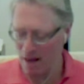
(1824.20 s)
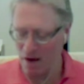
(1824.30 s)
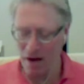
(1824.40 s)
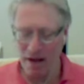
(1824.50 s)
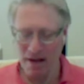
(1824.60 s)

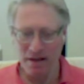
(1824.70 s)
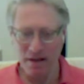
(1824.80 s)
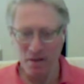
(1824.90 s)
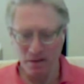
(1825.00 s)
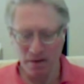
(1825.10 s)
There
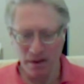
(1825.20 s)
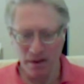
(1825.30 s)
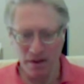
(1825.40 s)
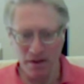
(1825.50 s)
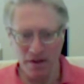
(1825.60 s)

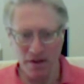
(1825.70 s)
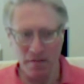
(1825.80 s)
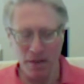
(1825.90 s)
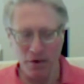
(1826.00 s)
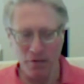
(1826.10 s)
is
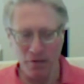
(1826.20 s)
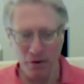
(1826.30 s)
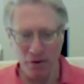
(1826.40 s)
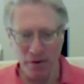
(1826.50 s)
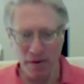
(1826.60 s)
a measure of
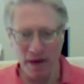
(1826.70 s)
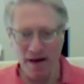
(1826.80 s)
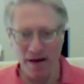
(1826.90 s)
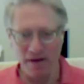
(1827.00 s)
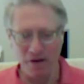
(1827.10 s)
truth to
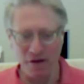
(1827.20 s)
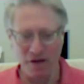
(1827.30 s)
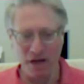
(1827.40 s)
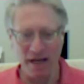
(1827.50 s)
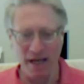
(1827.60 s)
that, and there's
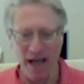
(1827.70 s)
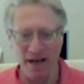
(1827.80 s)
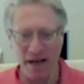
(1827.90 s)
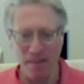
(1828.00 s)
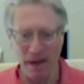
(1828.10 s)
a
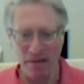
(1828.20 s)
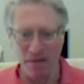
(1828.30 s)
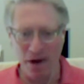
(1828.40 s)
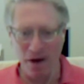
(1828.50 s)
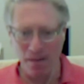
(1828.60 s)
gigantic
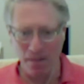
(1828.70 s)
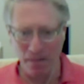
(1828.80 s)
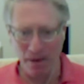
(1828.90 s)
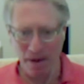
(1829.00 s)
pitfall.